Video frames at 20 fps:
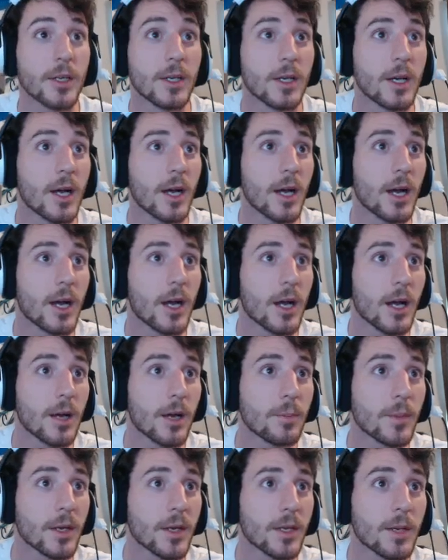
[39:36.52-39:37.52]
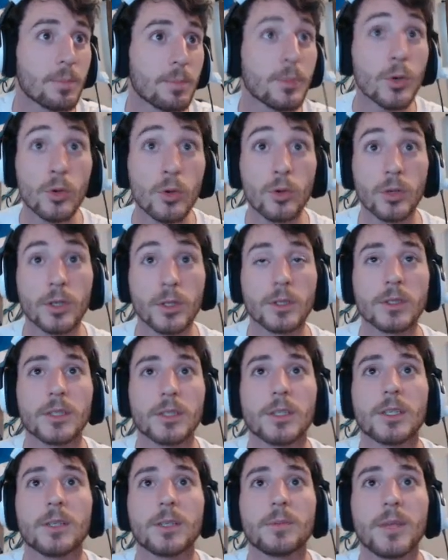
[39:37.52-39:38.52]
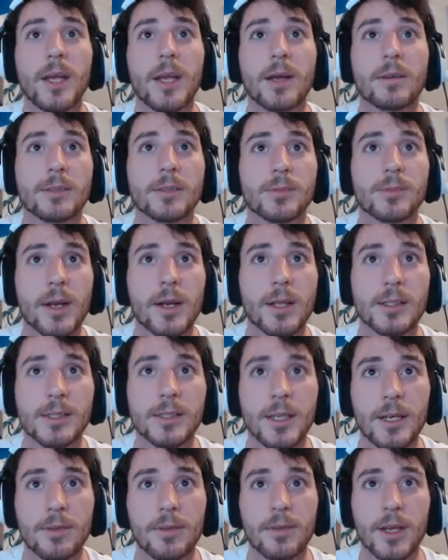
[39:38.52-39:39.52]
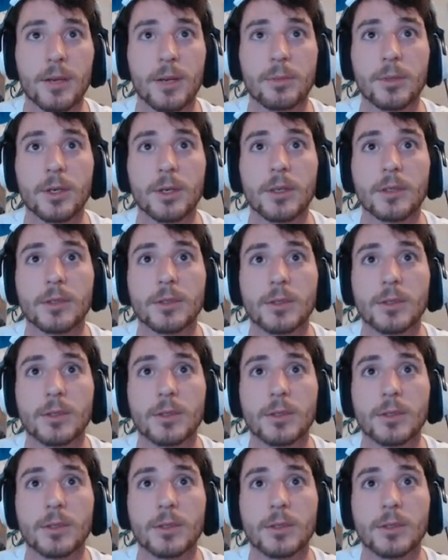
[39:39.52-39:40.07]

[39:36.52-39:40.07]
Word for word: Capoon. Yeah, it was right outside of Edinburgh.